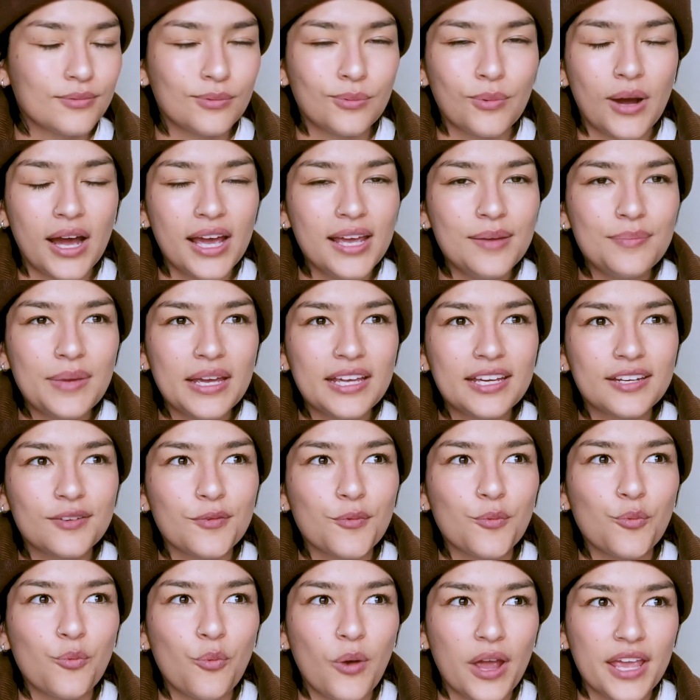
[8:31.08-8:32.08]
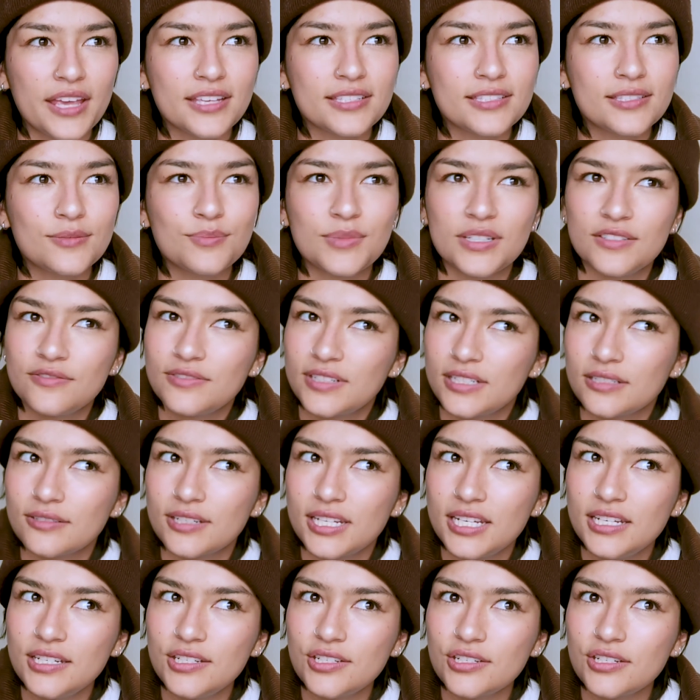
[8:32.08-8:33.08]
why am I gonna waste my
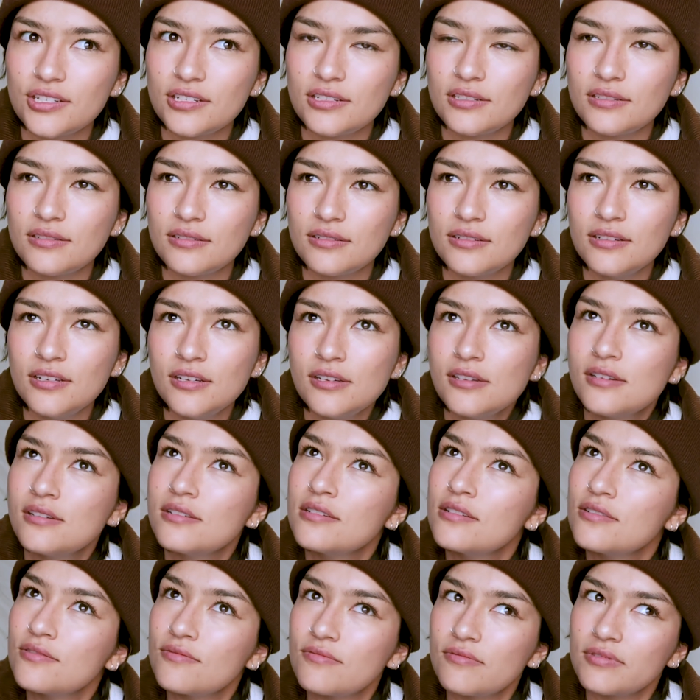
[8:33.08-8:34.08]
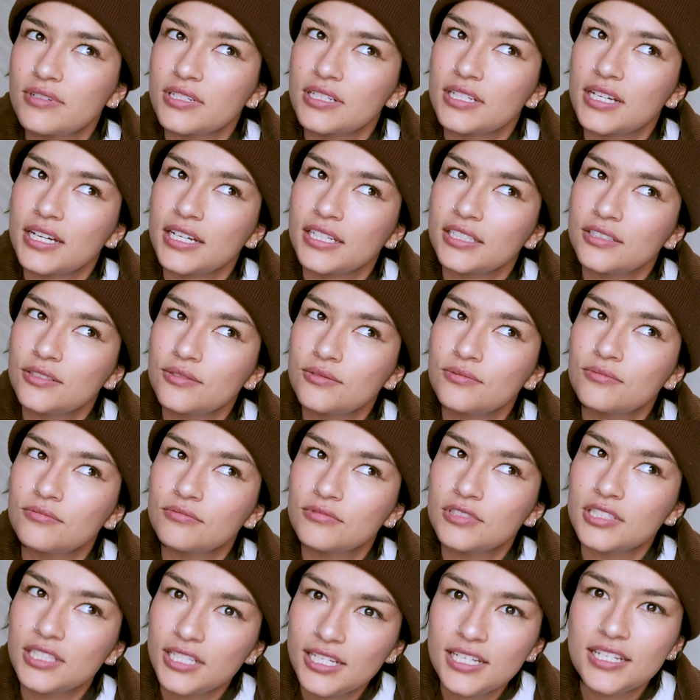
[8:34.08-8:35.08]
foundation when I
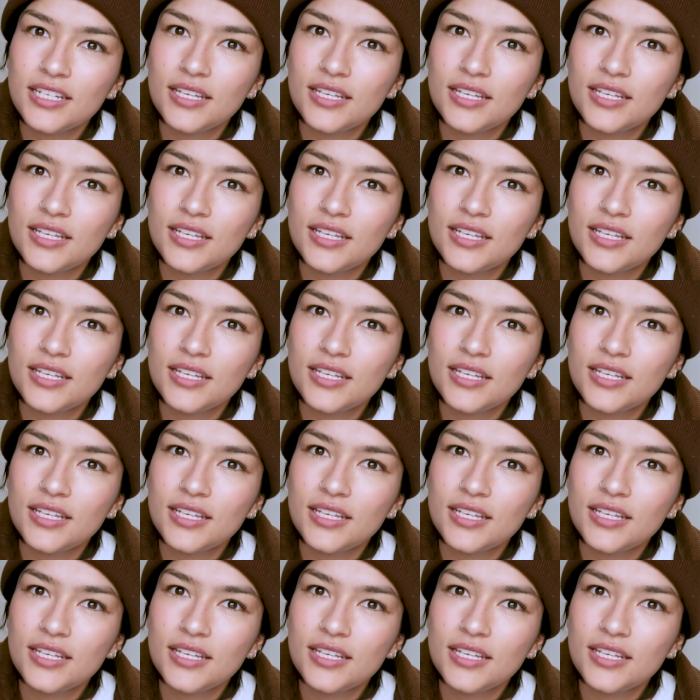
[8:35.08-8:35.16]
don't see